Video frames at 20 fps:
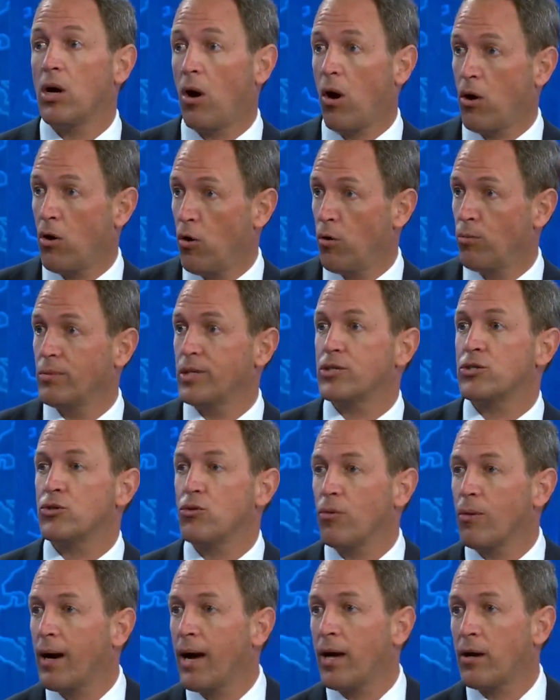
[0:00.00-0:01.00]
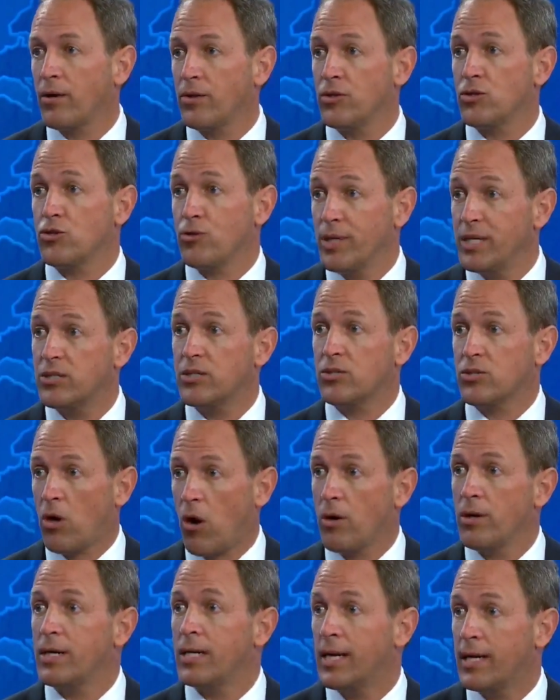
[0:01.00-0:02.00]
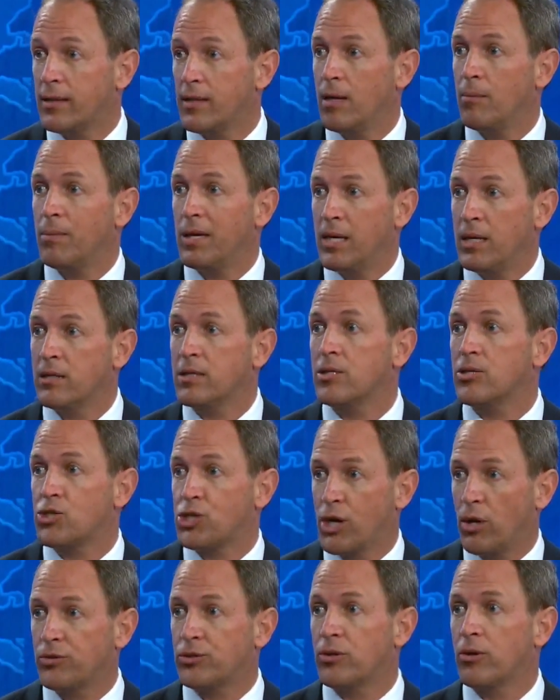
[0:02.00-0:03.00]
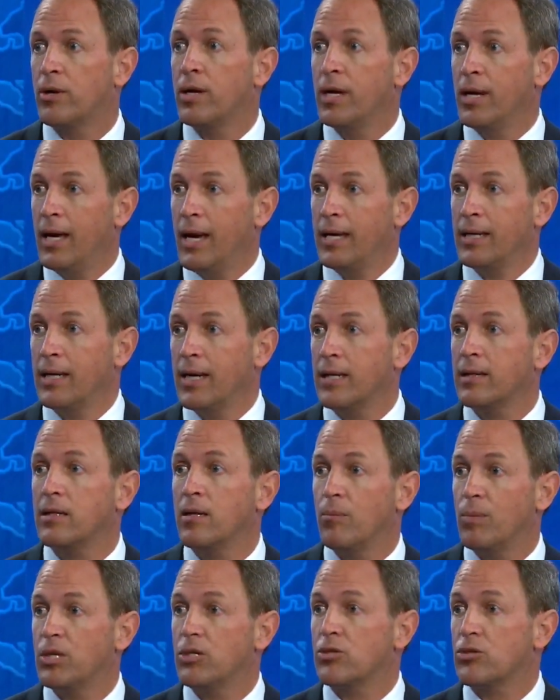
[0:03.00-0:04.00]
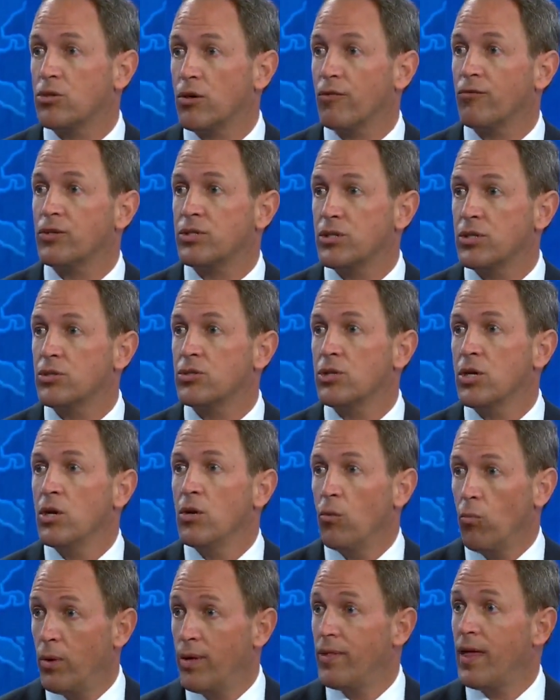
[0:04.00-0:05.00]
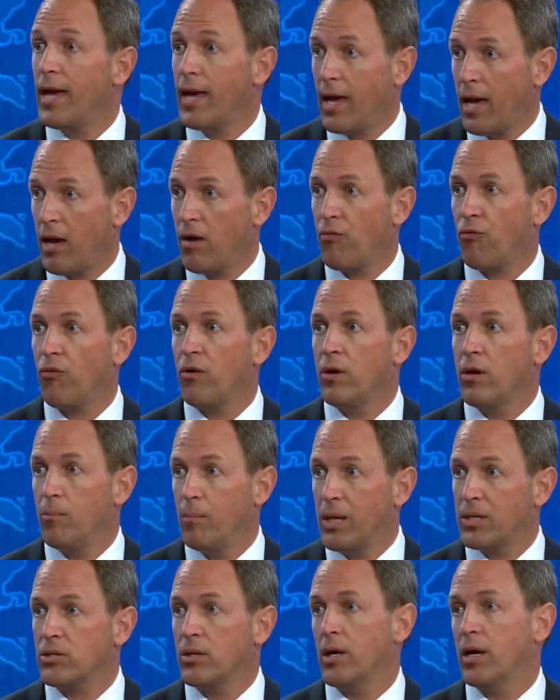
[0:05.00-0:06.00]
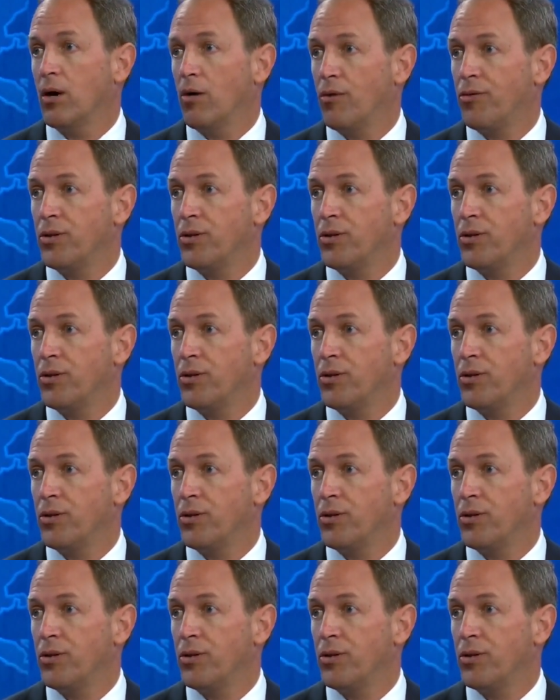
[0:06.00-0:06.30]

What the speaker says: Our homeless who are out on the streets, it's hard to get them into shelter and get them into services when they have mental health